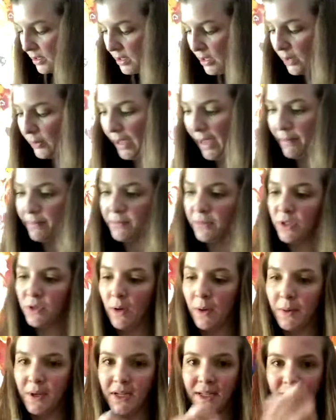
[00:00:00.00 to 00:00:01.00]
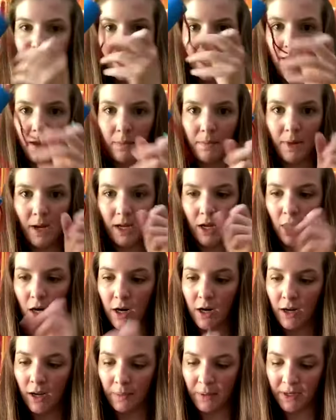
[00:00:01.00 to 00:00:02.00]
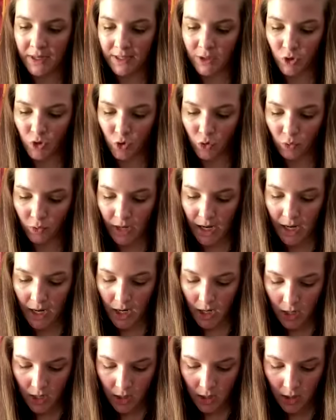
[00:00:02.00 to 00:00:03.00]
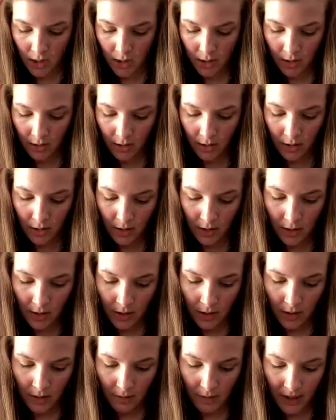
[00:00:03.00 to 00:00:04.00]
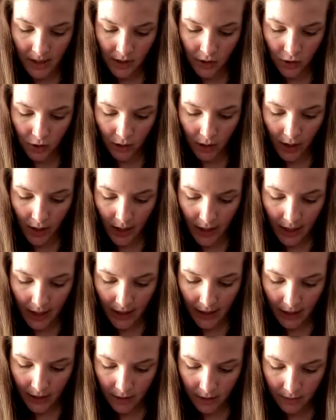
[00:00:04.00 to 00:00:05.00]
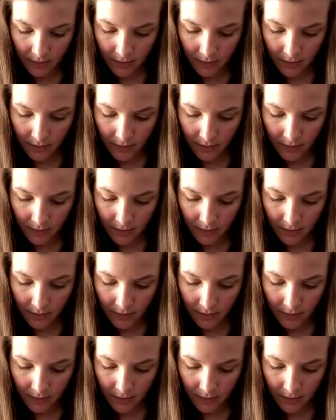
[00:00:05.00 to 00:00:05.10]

Okay, so I'm gonna take my yarn, I'm gonna string my straw on,